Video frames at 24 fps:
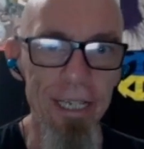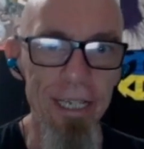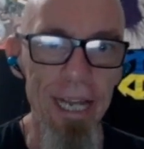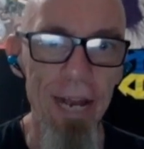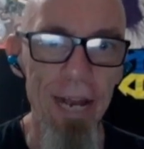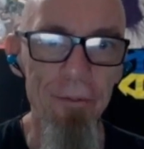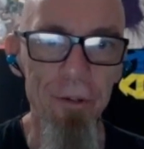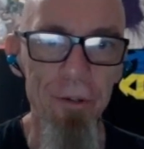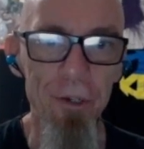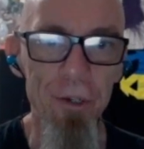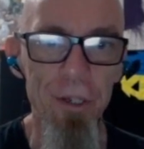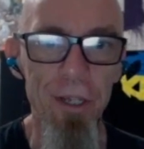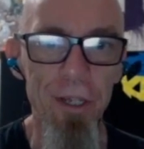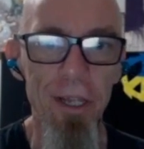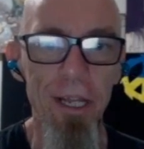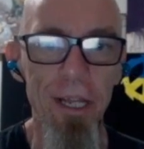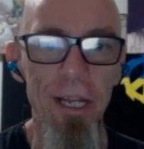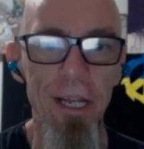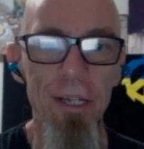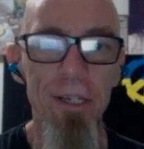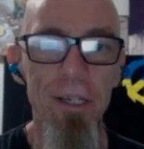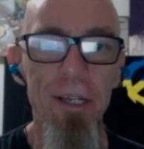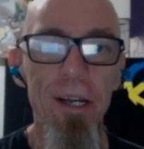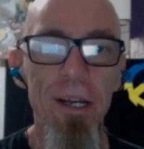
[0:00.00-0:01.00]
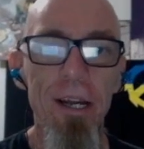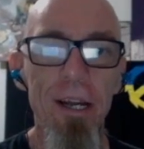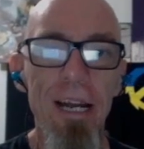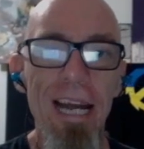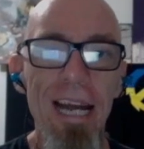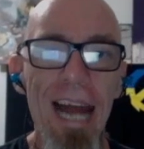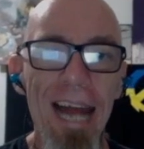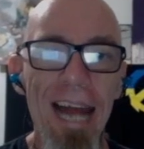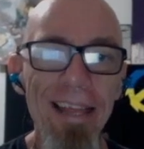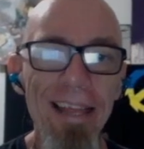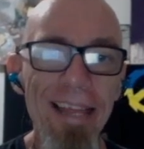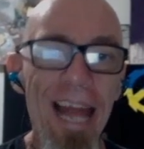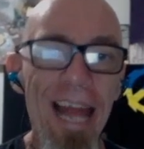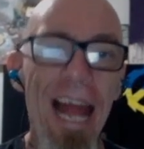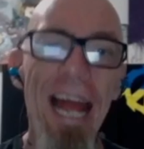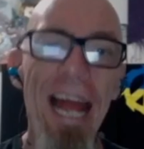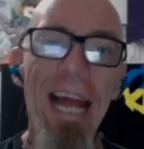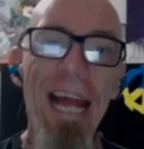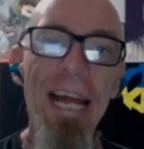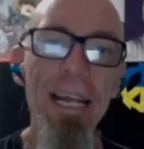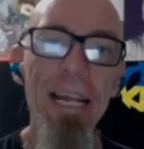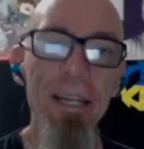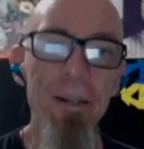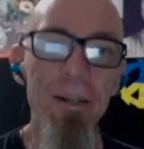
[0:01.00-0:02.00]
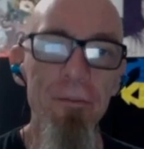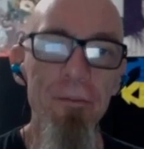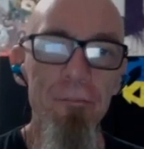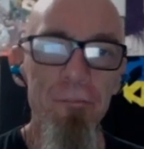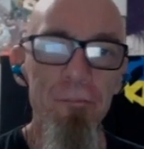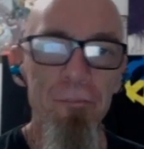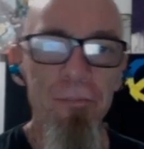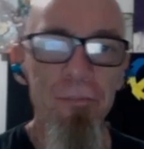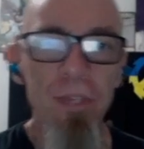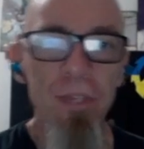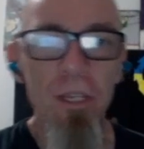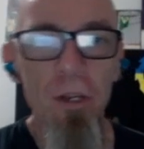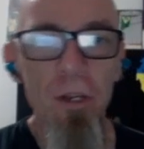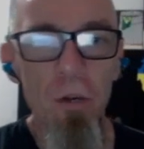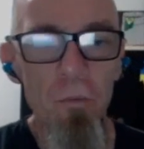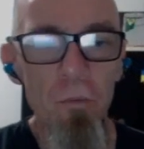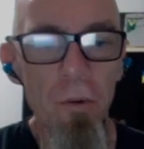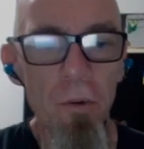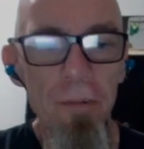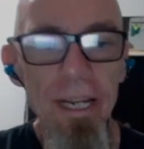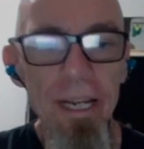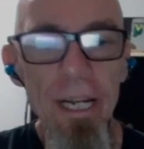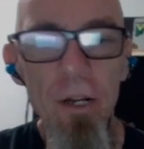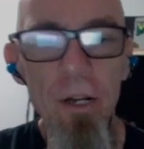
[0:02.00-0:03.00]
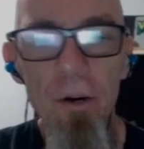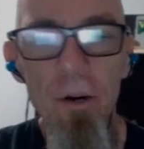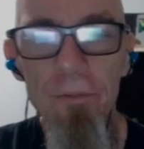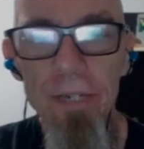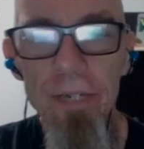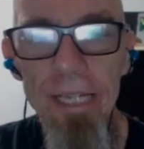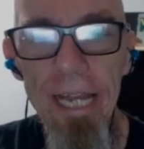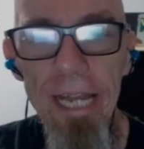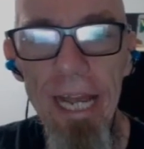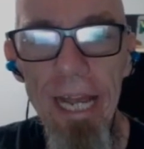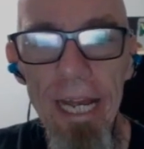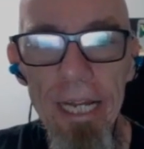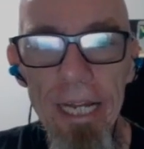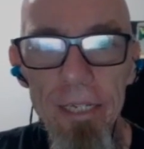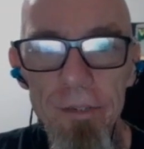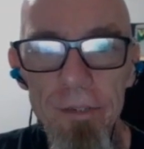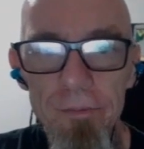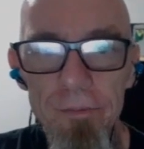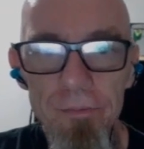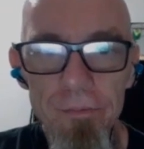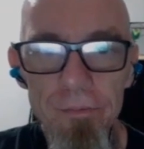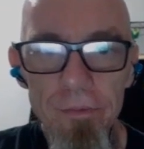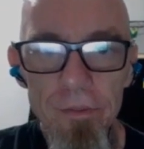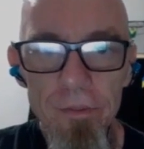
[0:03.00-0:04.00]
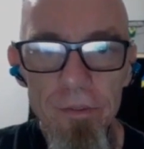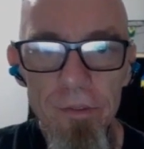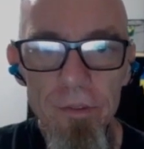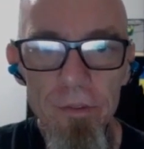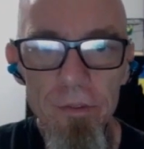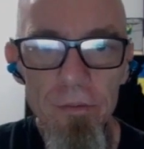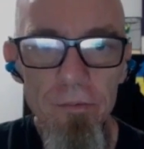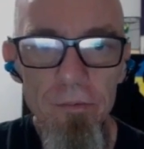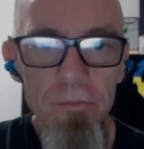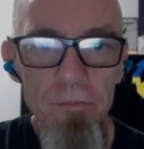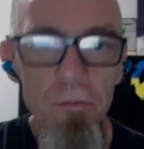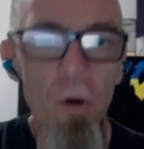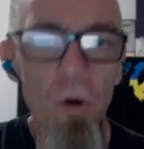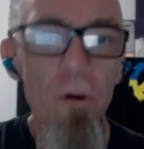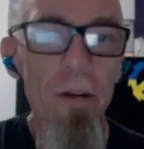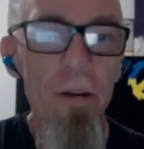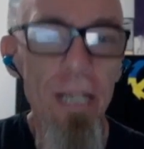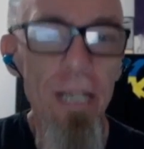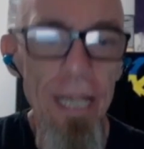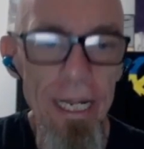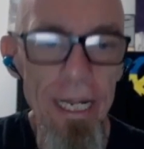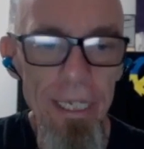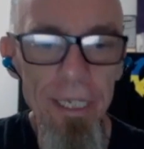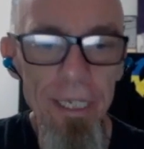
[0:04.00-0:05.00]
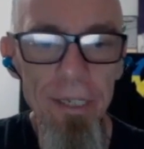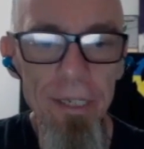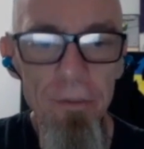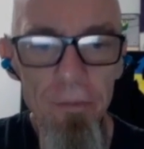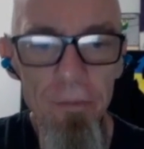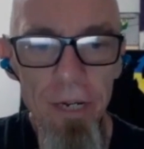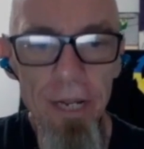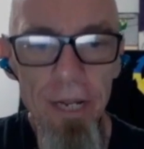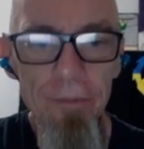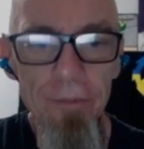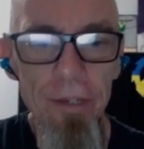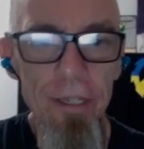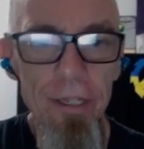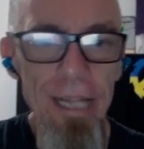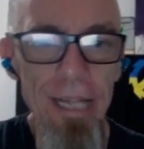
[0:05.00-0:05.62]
the averages of things. And then when we get over 10, more or less, whatever